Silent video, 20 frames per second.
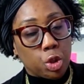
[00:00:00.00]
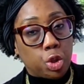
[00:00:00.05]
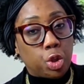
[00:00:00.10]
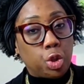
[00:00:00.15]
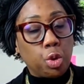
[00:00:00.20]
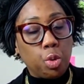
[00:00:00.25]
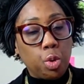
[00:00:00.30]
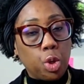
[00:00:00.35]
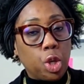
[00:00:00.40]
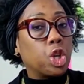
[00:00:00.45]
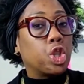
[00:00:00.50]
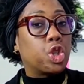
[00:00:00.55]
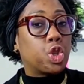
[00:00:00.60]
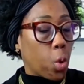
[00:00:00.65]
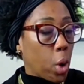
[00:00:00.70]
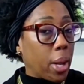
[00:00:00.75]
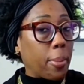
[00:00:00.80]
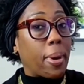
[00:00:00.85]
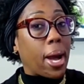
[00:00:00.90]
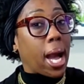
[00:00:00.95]
to your
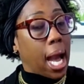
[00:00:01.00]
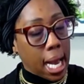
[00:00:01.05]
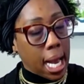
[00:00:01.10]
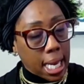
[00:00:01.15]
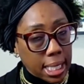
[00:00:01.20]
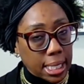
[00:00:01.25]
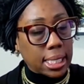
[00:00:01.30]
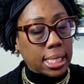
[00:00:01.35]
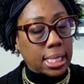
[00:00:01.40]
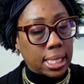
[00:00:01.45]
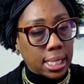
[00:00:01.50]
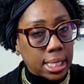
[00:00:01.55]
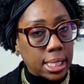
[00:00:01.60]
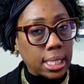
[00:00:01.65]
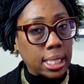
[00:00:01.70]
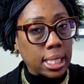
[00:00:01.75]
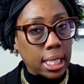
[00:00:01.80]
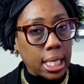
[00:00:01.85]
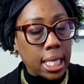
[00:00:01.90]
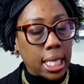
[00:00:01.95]
joy box
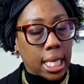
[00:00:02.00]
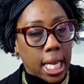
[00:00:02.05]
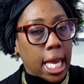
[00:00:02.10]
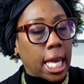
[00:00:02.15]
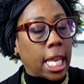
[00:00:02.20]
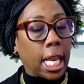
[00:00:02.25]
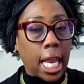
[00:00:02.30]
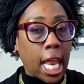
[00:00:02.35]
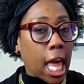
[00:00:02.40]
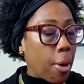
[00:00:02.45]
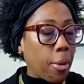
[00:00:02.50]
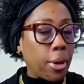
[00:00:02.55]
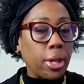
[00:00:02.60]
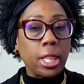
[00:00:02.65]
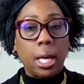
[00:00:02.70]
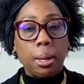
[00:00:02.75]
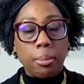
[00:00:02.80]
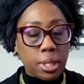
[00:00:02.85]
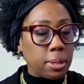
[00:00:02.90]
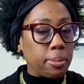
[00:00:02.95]
and
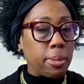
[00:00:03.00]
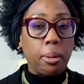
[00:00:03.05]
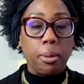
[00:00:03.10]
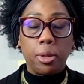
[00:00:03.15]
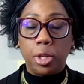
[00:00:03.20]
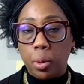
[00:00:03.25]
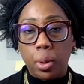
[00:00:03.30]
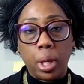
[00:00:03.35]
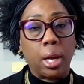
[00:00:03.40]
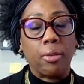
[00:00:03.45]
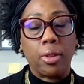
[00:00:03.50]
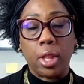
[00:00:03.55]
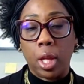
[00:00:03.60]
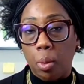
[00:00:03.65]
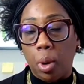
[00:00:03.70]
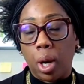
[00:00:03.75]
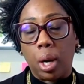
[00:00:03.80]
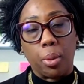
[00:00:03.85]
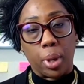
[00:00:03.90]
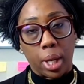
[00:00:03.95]
allowing them to be able to do whatever they
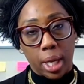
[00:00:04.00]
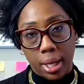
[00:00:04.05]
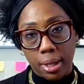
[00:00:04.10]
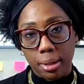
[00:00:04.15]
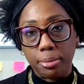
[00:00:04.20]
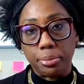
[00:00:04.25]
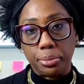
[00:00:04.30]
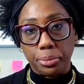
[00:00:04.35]
want with it.